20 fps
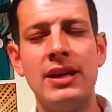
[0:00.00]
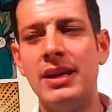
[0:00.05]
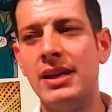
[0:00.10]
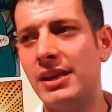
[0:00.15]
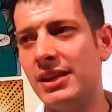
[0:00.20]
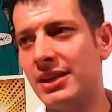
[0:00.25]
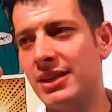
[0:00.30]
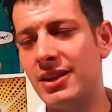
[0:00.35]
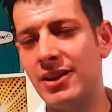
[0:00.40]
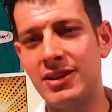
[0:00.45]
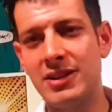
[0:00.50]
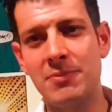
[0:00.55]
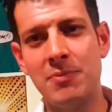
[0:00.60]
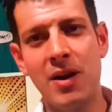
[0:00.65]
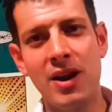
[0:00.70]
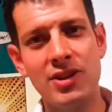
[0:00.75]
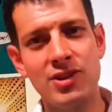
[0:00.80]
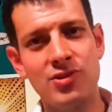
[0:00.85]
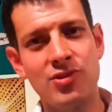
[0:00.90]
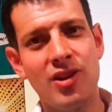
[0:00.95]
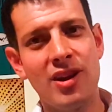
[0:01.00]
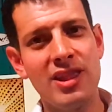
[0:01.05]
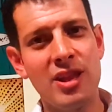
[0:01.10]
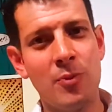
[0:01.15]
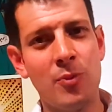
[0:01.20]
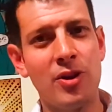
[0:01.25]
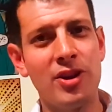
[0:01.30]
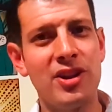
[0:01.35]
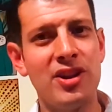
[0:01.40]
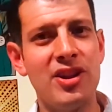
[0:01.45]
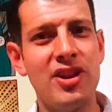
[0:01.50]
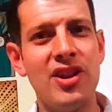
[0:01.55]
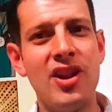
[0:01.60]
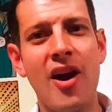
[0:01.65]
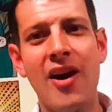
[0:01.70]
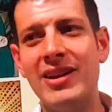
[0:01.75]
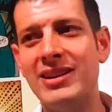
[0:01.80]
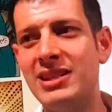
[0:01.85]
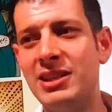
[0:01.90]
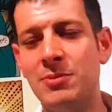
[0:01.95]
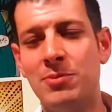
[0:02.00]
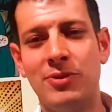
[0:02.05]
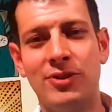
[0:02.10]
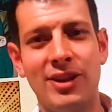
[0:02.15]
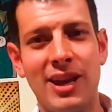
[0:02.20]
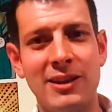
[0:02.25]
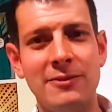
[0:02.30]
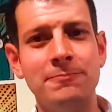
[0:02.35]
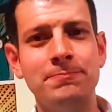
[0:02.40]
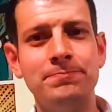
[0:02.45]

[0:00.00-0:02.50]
You know, you might try that one at 90%,